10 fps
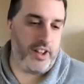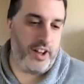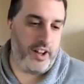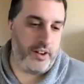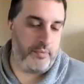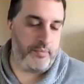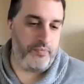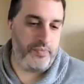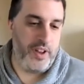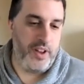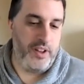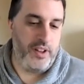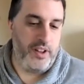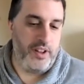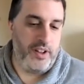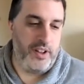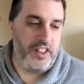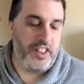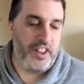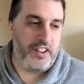that,
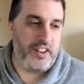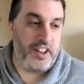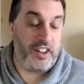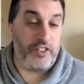at least